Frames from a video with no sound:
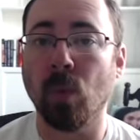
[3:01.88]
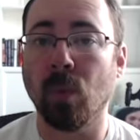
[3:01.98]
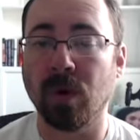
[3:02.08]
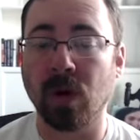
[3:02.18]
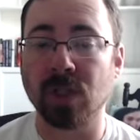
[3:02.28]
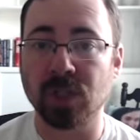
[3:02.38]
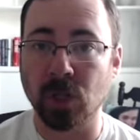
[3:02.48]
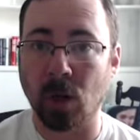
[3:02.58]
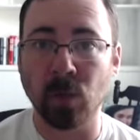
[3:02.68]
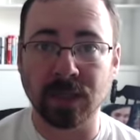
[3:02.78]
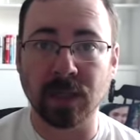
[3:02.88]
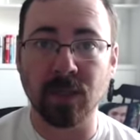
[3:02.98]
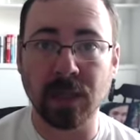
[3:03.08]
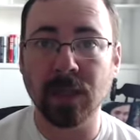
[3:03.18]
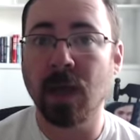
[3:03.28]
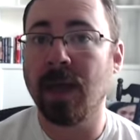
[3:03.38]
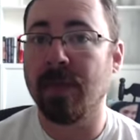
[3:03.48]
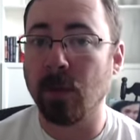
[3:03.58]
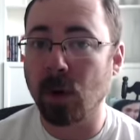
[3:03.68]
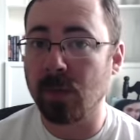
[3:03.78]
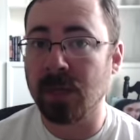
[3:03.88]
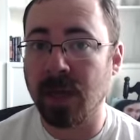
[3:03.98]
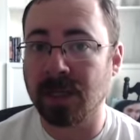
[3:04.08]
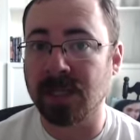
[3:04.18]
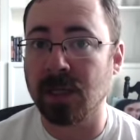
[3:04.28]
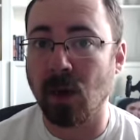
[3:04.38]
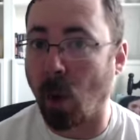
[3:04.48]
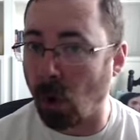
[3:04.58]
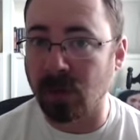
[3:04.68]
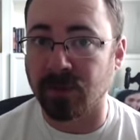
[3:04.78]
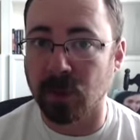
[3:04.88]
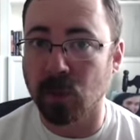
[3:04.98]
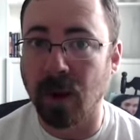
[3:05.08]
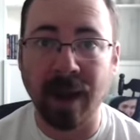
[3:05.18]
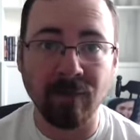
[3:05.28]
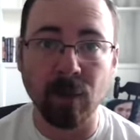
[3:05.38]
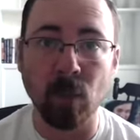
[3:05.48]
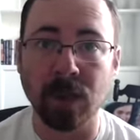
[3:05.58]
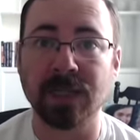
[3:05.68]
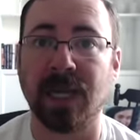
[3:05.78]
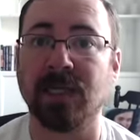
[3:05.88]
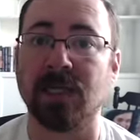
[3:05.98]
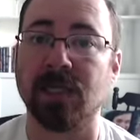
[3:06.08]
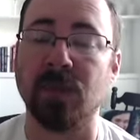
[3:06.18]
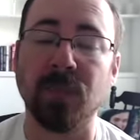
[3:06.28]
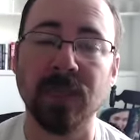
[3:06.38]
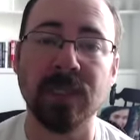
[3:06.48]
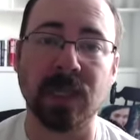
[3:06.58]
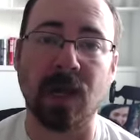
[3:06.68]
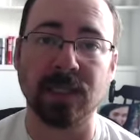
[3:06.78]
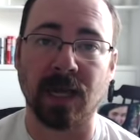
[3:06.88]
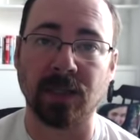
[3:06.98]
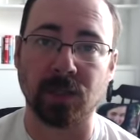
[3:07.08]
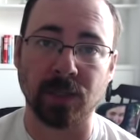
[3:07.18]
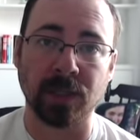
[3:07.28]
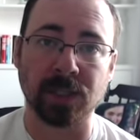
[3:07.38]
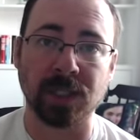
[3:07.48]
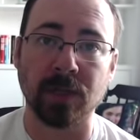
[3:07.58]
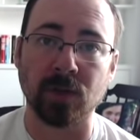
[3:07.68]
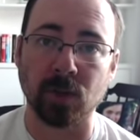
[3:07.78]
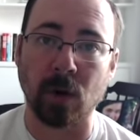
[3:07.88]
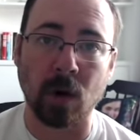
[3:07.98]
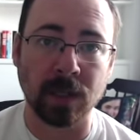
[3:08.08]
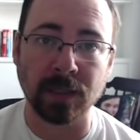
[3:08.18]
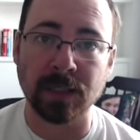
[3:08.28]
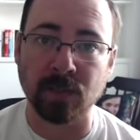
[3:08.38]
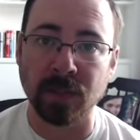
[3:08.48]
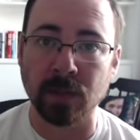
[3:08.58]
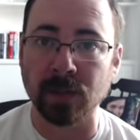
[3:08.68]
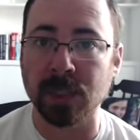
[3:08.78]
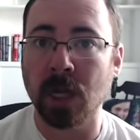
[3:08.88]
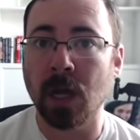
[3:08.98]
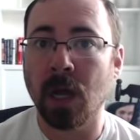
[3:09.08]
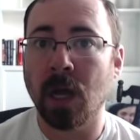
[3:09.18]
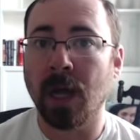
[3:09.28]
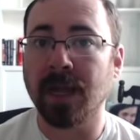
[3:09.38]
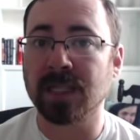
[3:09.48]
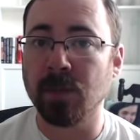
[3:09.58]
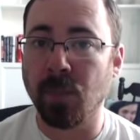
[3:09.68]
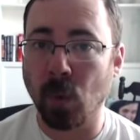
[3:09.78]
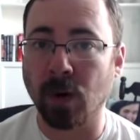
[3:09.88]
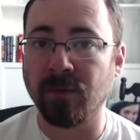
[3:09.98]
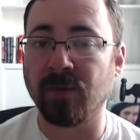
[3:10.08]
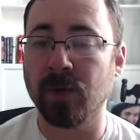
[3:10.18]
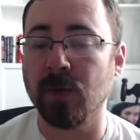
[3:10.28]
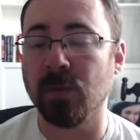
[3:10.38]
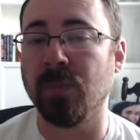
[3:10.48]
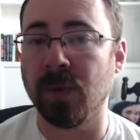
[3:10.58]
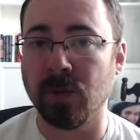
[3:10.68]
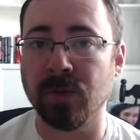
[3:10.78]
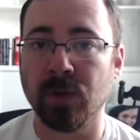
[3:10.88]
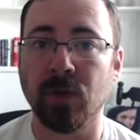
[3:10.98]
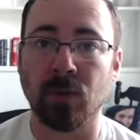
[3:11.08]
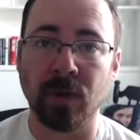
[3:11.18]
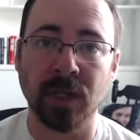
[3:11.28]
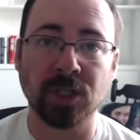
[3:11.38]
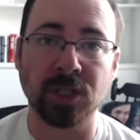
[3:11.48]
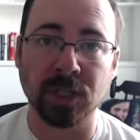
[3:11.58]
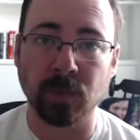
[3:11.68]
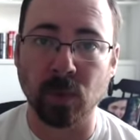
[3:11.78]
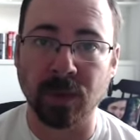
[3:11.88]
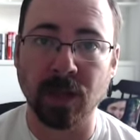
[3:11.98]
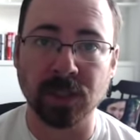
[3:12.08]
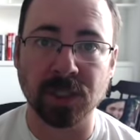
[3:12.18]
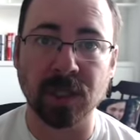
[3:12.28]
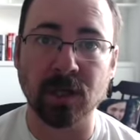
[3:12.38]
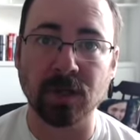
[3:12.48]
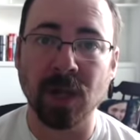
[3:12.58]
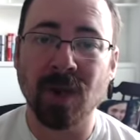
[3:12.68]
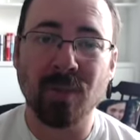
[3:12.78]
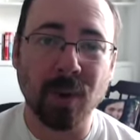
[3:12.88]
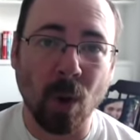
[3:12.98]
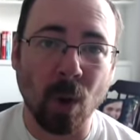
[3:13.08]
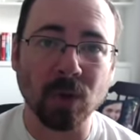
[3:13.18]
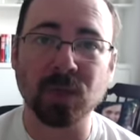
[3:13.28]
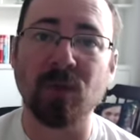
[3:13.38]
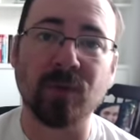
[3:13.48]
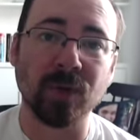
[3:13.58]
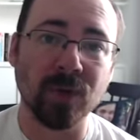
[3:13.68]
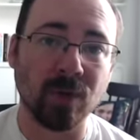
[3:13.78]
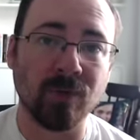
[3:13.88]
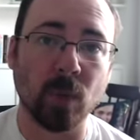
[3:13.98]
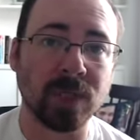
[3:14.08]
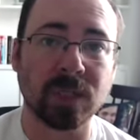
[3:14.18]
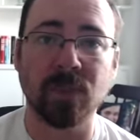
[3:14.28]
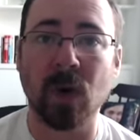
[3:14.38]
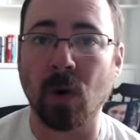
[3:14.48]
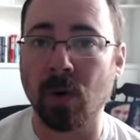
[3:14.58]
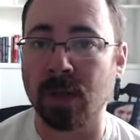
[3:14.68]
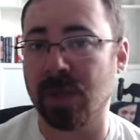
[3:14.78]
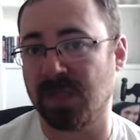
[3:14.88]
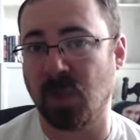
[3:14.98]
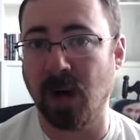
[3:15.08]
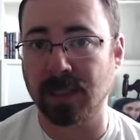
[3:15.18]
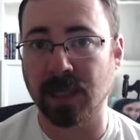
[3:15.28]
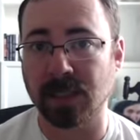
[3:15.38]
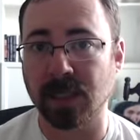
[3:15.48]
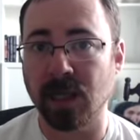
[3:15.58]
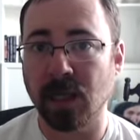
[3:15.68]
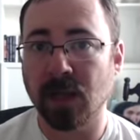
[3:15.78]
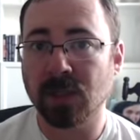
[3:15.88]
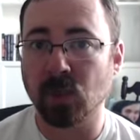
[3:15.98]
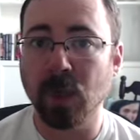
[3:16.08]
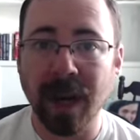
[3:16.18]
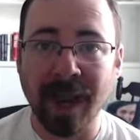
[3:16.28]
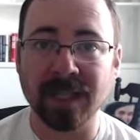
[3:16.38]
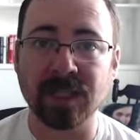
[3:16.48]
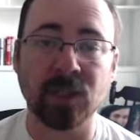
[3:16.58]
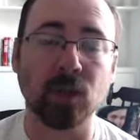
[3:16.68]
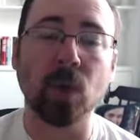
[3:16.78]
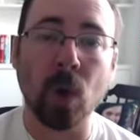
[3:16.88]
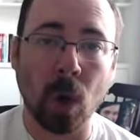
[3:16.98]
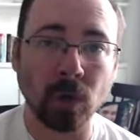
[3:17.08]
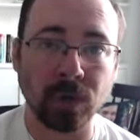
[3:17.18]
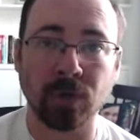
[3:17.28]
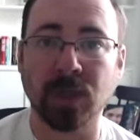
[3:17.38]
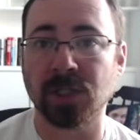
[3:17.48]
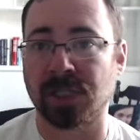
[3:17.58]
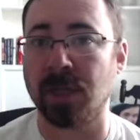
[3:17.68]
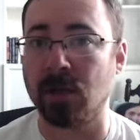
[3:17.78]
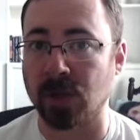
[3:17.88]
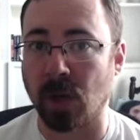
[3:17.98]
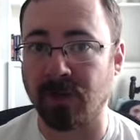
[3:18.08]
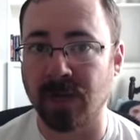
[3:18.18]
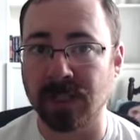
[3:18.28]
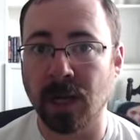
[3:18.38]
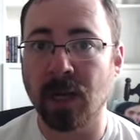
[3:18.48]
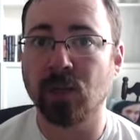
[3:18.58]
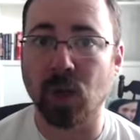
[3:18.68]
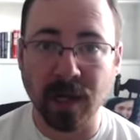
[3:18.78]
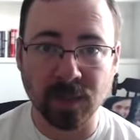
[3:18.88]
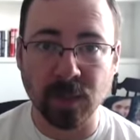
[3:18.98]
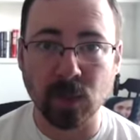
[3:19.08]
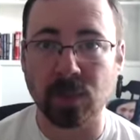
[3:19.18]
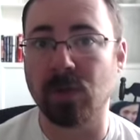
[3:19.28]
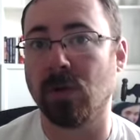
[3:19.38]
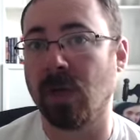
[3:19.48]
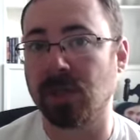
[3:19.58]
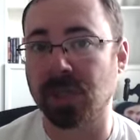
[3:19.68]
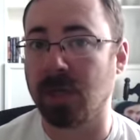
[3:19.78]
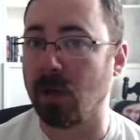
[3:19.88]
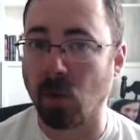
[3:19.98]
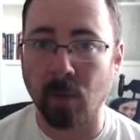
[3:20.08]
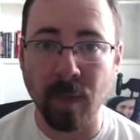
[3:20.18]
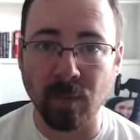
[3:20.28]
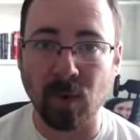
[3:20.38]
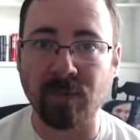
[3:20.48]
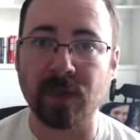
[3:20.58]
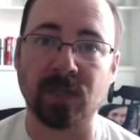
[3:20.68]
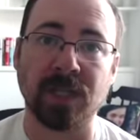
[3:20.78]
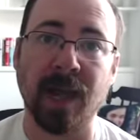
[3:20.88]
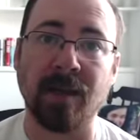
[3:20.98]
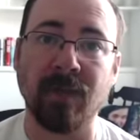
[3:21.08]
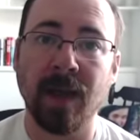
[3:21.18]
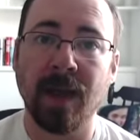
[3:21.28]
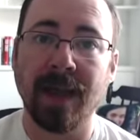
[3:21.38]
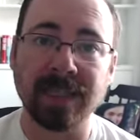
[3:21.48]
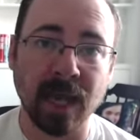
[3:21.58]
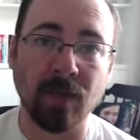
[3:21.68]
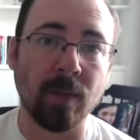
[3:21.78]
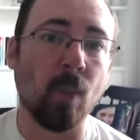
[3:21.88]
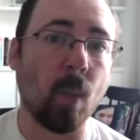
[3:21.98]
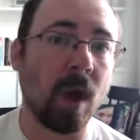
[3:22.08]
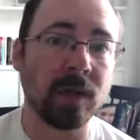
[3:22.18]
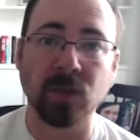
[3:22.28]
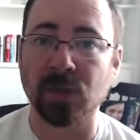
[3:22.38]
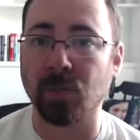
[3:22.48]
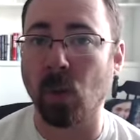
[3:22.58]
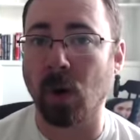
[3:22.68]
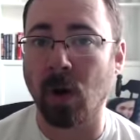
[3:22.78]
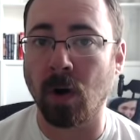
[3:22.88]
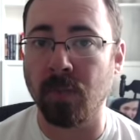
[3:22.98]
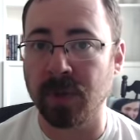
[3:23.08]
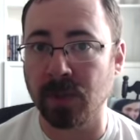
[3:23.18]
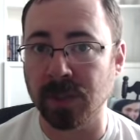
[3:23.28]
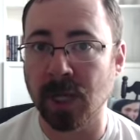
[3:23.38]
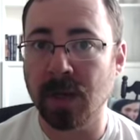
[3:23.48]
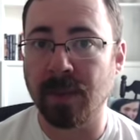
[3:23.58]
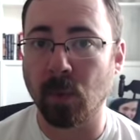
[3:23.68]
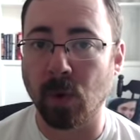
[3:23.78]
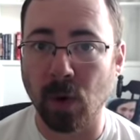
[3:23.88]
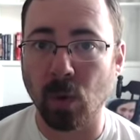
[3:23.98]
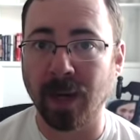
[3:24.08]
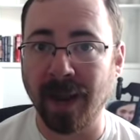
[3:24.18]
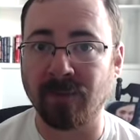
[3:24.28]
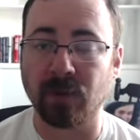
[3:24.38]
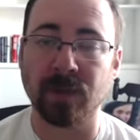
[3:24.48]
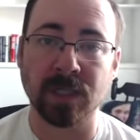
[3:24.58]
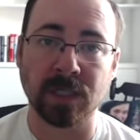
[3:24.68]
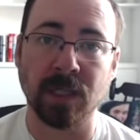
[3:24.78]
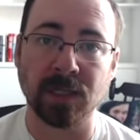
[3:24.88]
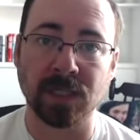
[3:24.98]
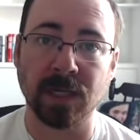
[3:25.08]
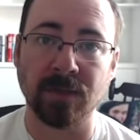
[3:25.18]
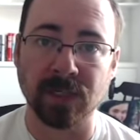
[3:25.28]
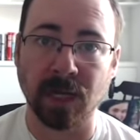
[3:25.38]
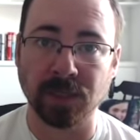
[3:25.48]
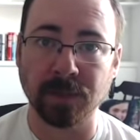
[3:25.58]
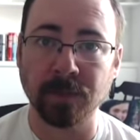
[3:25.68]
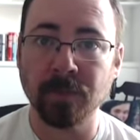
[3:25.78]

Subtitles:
we're going to start with the committee. Then we're going to be asking all of you, everyone in Texas, to please contact your legislators regarding these bills. It's important for you to build your relationship with legislators, but also for your voice to be heard in this process. So we ask that you call your legislator's office, try to speak with your legislator or a member of their staff, and tell them why you support our bills that we're going after this legislative session.